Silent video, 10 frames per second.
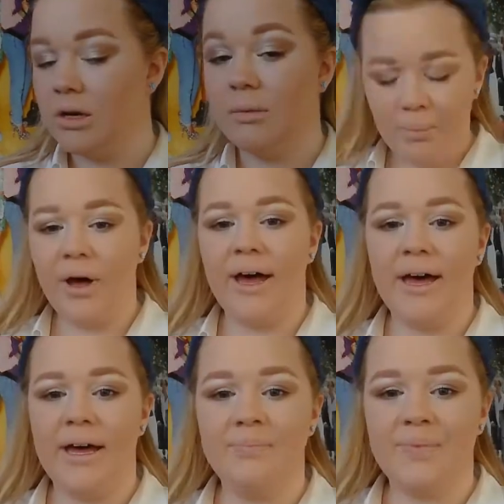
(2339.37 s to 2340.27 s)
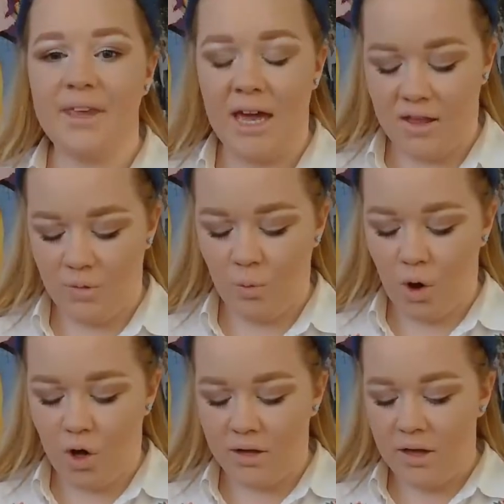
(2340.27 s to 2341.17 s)
but it's
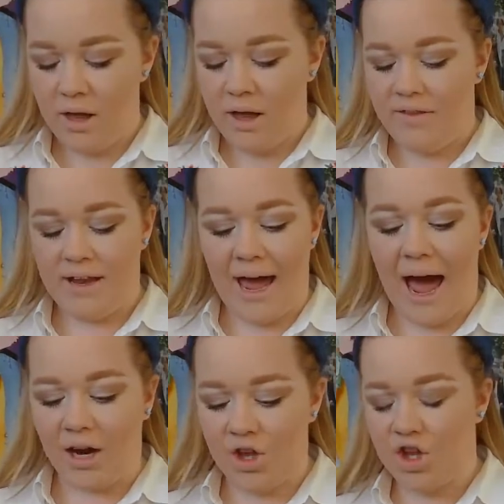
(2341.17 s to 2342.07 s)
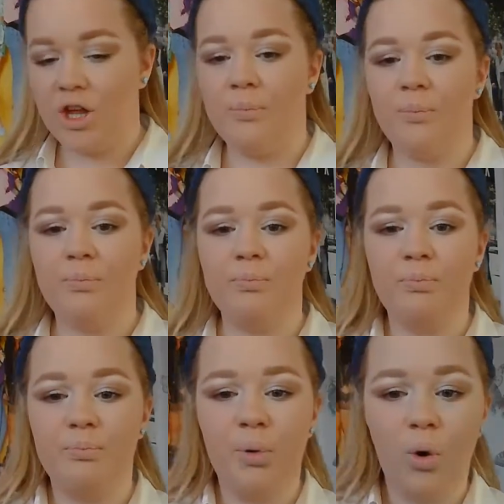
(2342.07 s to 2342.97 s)
one that I actually
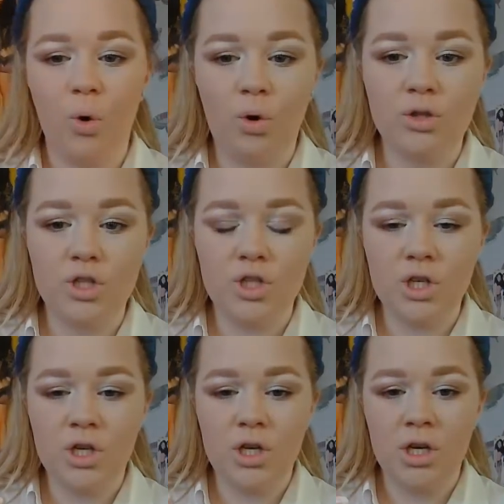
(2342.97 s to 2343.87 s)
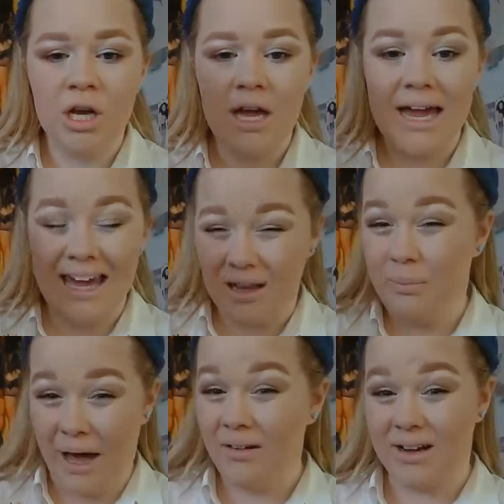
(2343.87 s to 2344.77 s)
bought in
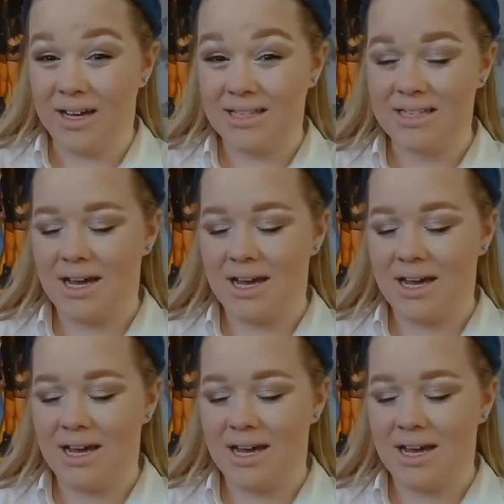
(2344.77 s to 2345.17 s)
Paris.